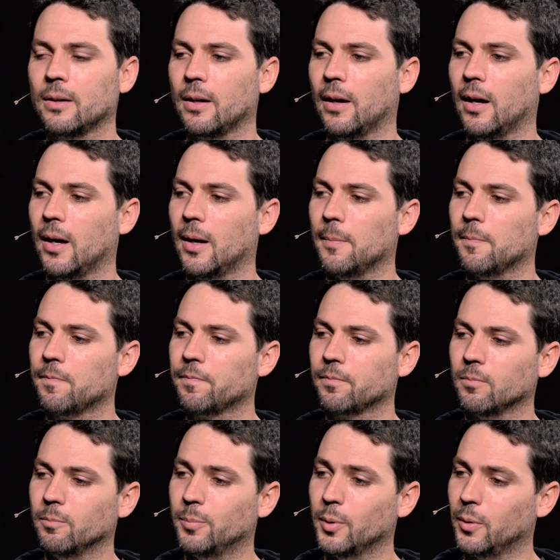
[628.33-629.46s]

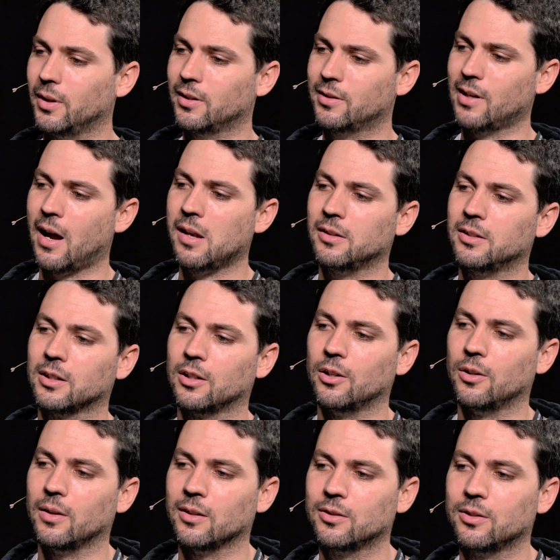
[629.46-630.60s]
But we decided to
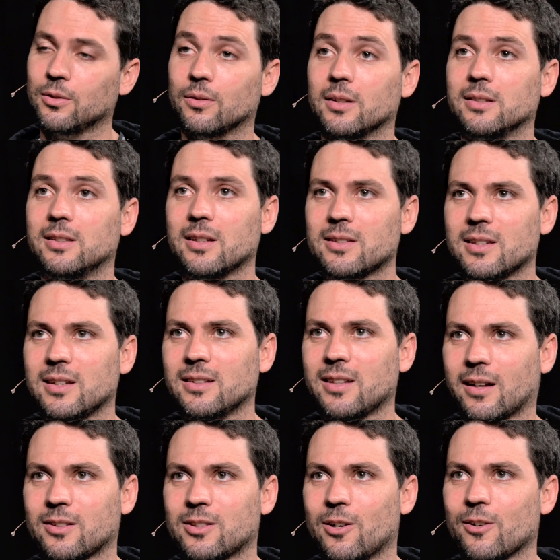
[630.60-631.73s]
go into the Disney
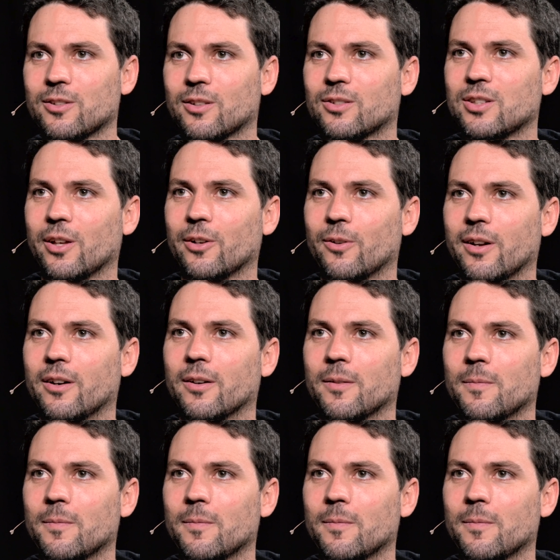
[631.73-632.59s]
Techstars Accelerator.